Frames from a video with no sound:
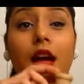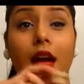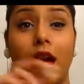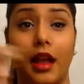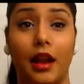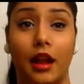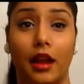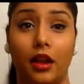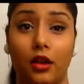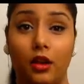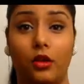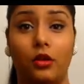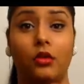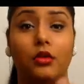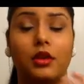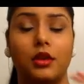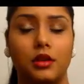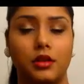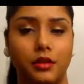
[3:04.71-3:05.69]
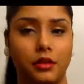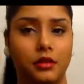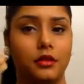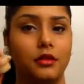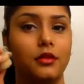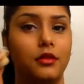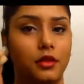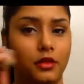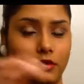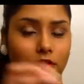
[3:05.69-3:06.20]
And I own
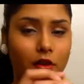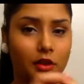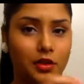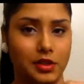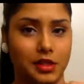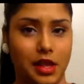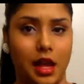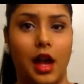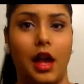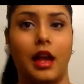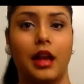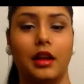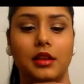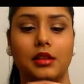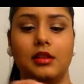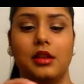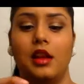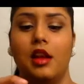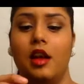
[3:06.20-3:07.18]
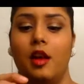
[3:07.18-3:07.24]
the full size,